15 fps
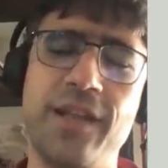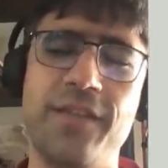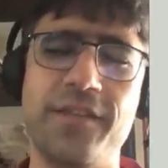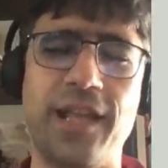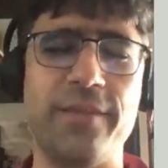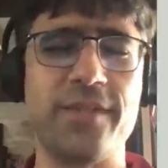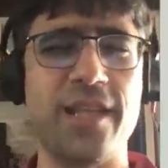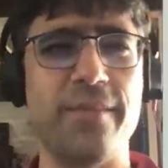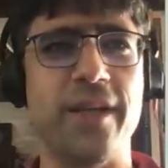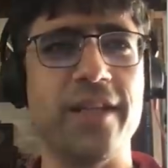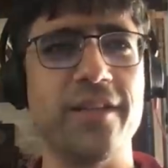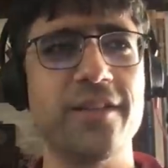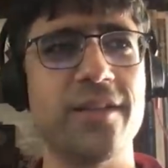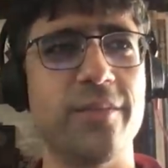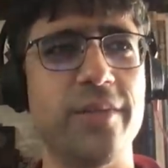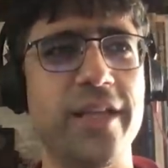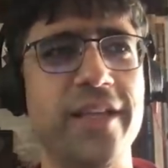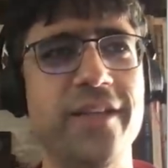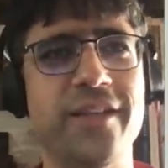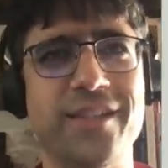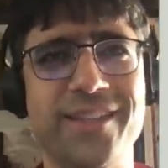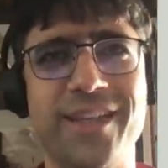Other times they might
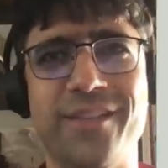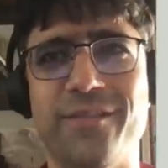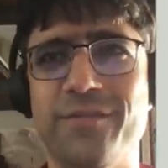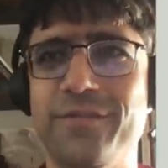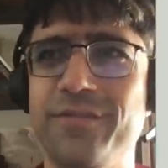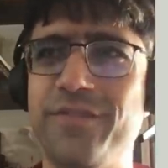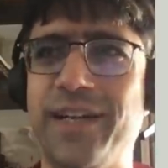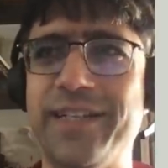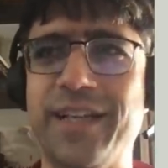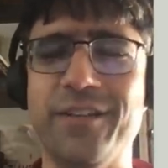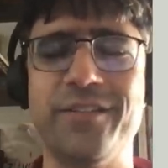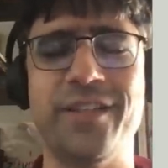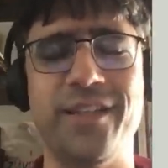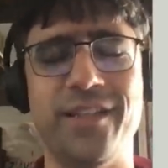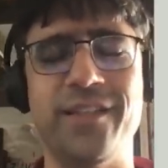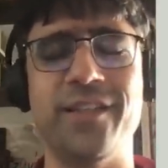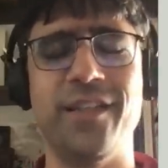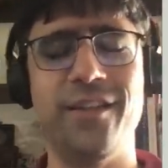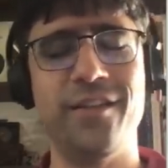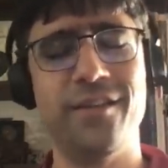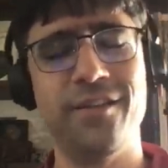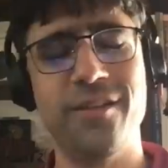complain and then find out that
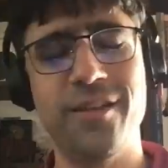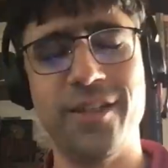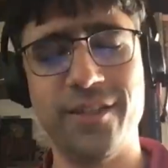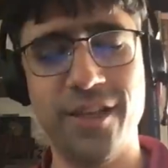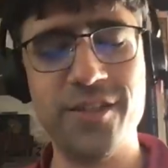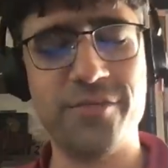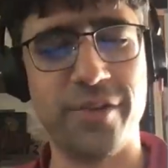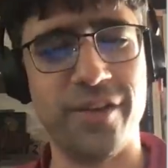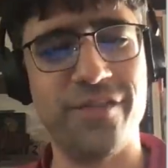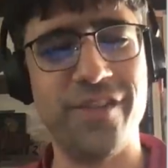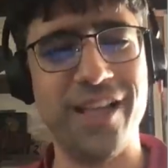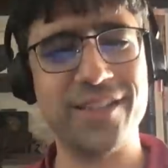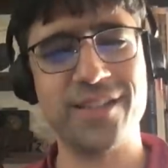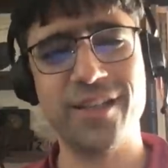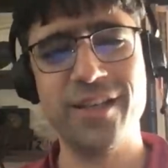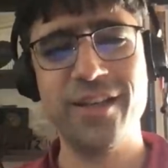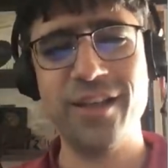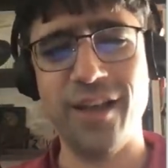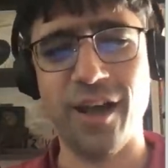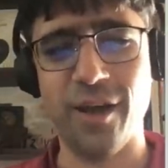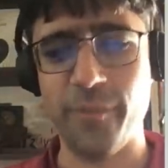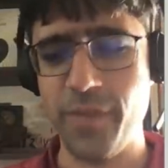indeed it does run fast.
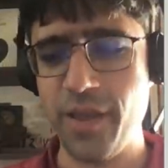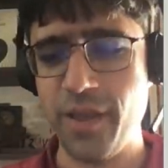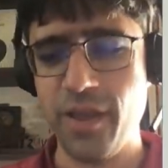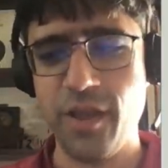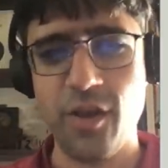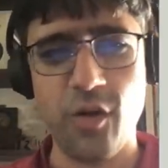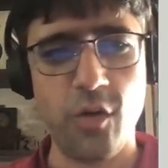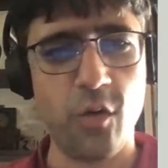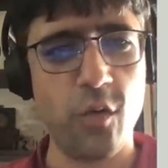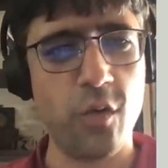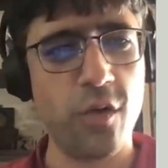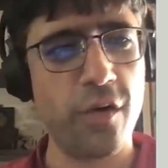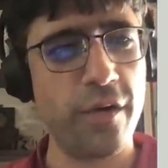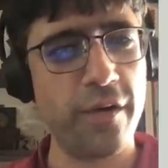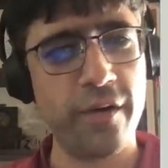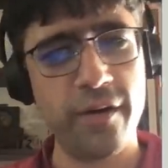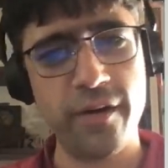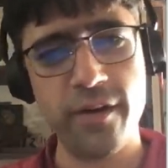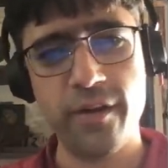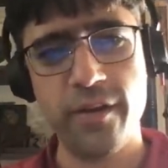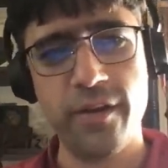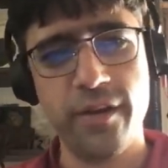Um,
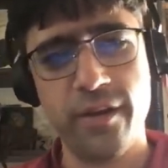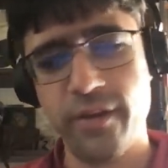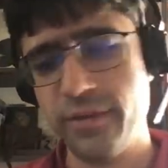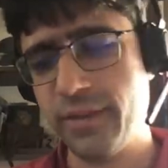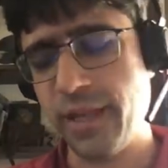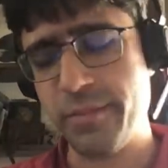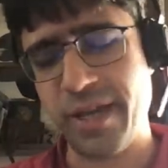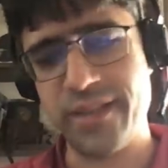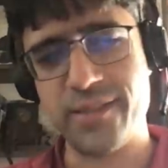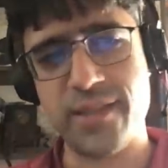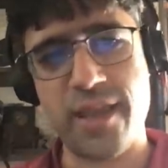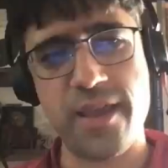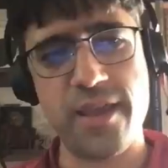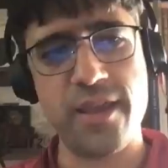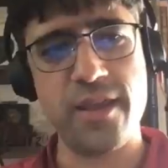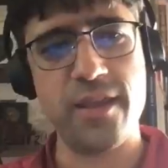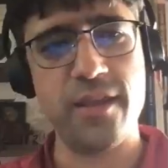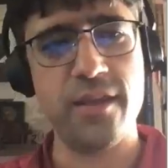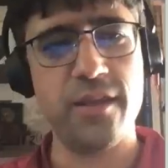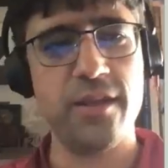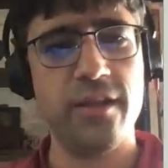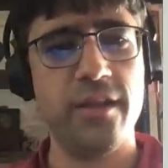or they might
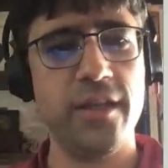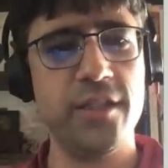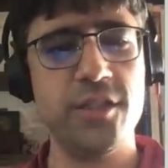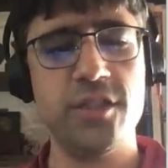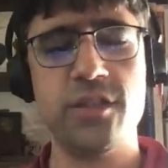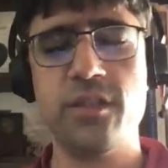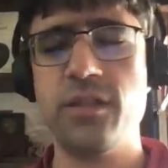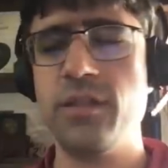say it,